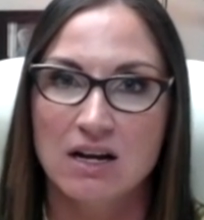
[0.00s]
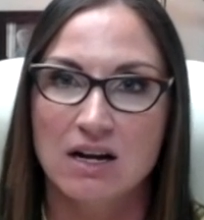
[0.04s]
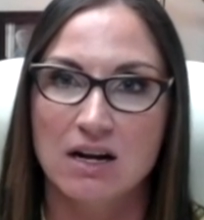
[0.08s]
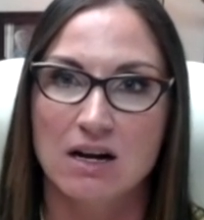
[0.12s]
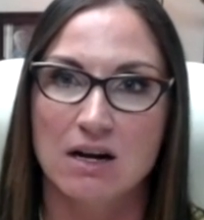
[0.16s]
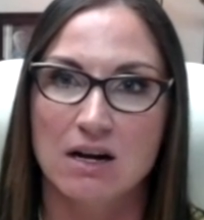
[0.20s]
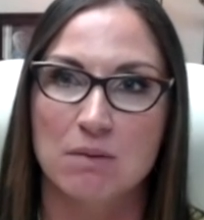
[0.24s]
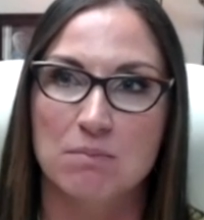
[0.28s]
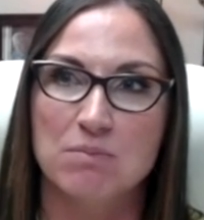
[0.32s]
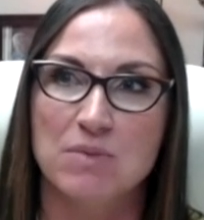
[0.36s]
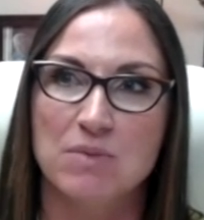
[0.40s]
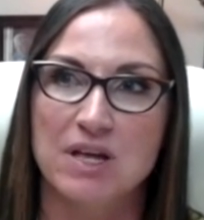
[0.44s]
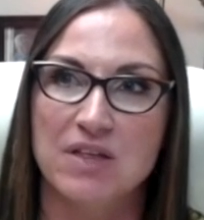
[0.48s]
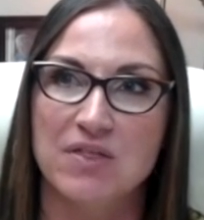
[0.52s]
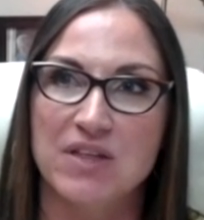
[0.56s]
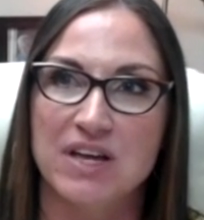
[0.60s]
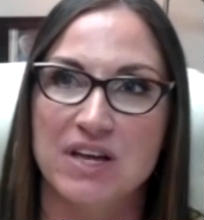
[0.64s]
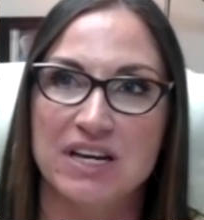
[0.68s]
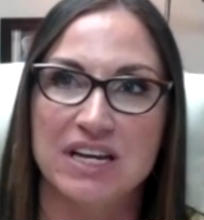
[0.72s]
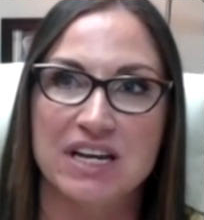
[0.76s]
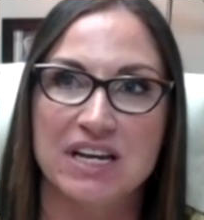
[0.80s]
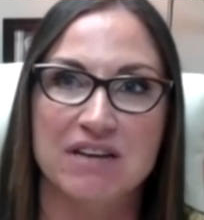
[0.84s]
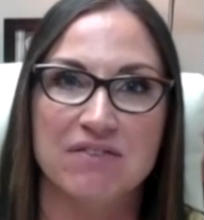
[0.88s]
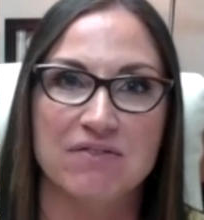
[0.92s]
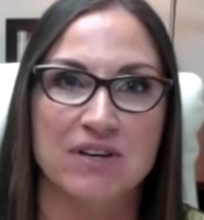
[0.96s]
um, and
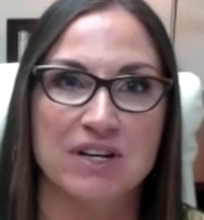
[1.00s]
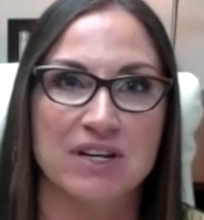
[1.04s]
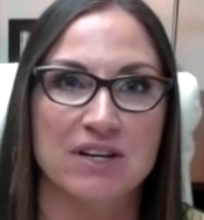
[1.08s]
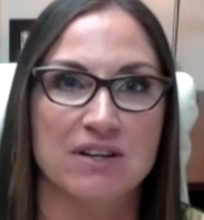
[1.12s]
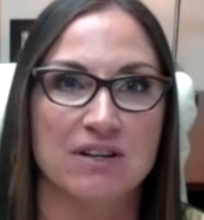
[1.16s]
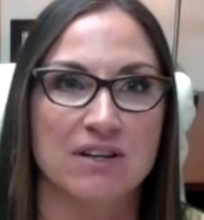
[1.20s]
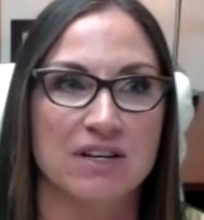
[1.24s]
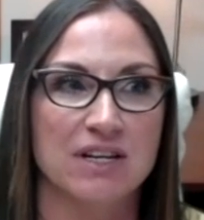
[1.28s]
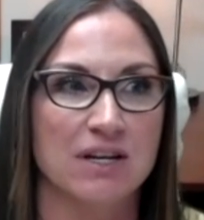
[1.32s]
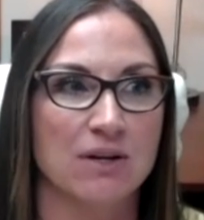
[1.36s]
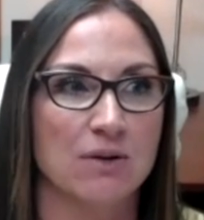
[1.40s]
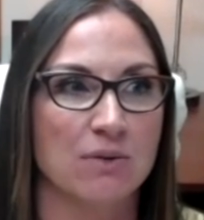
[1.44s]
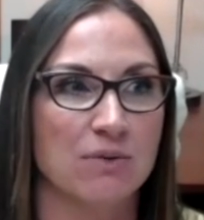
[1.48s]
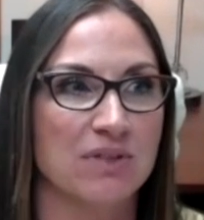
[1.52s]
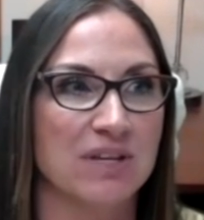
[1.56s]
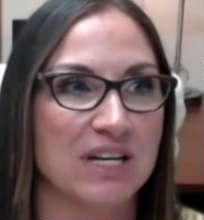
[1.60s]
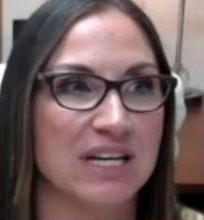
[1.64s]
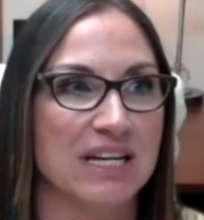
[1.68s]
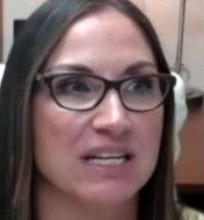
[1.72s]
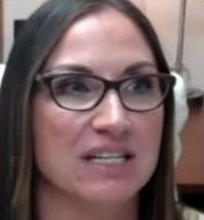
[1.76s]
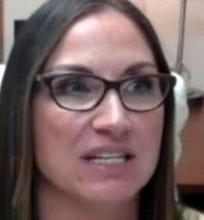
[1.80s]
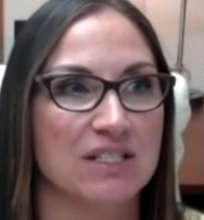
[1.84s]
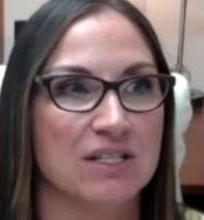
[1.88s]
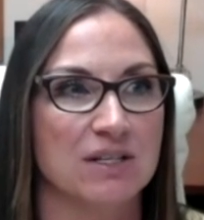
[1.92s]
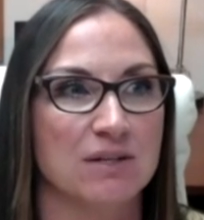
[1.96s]
then even you know
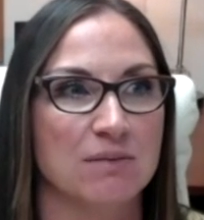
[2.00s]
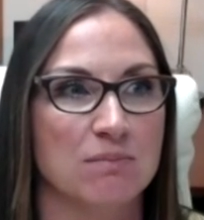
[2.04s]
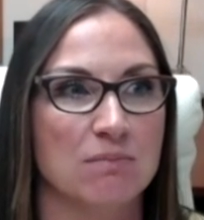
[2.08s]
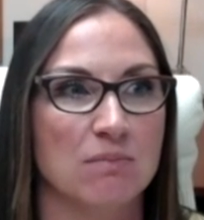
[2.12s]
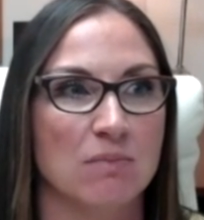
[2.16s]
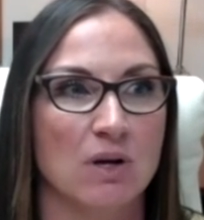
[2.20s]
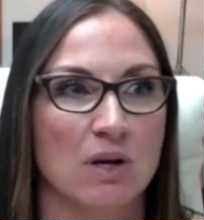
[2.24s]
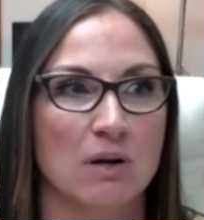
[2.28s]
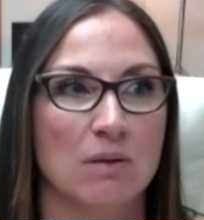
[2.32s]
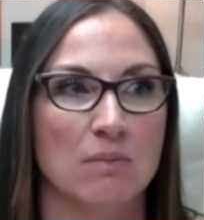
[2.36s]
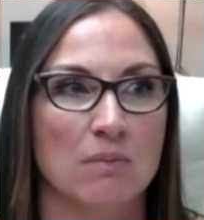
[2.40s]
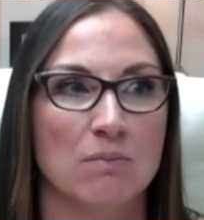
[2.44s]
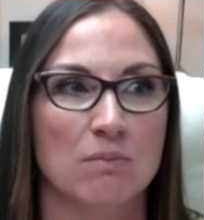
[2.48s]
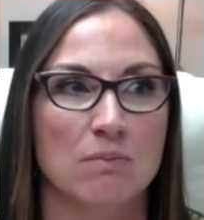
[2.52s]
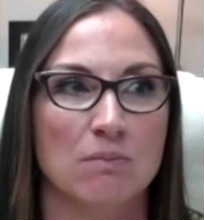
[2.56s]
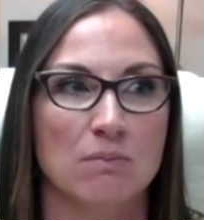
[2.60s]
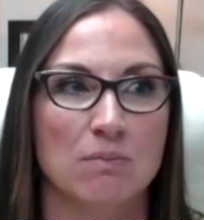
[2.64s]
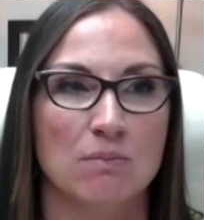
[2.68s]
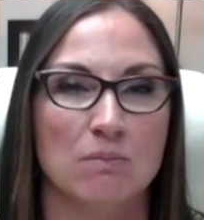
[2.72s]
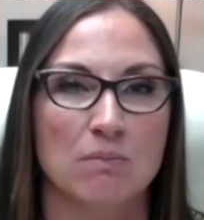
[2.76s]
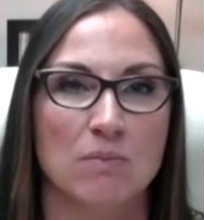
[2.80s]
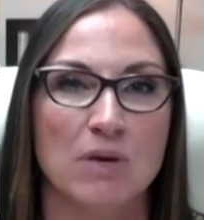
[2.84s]
thinking to um,